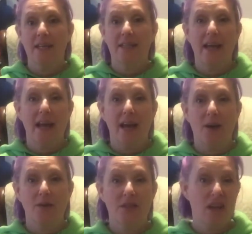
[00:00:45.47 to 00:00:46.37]

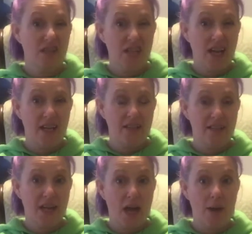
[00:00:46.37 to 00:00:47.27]
Now, tongue ties
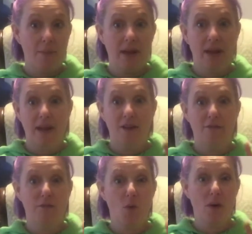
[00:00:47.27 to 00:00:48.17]
come in
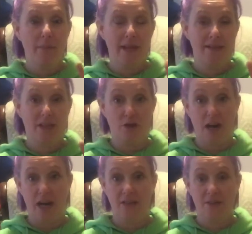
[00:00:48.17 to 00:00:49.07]
4 basic
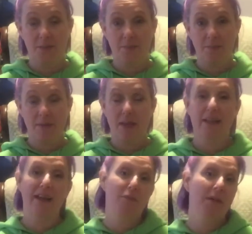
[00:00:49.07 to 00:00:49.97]
grades. A
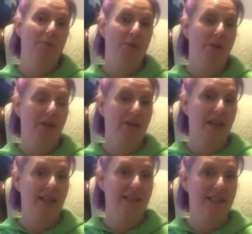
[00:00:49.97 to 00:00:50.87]
lot of people that'll
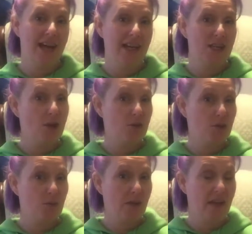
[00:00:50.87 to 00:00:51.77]
get
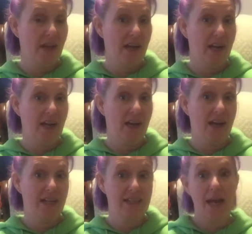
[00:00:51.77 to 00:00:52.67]
diagnosed with a
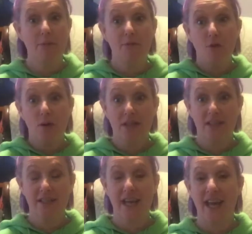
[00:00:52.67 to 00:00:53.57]
type 4
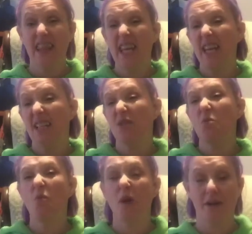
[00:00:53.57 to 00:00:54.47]
tongue tie think it's
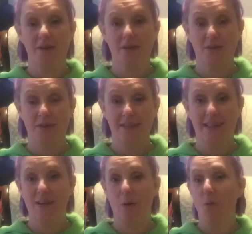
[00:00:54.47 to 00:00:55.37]
worse,
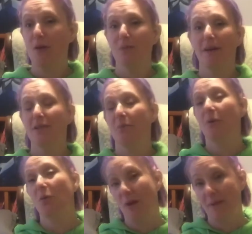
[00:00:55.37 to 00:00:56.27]
the worst
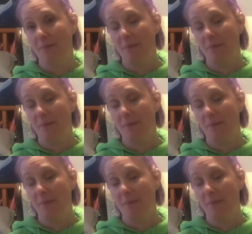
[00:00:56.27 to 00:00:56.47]
possible one.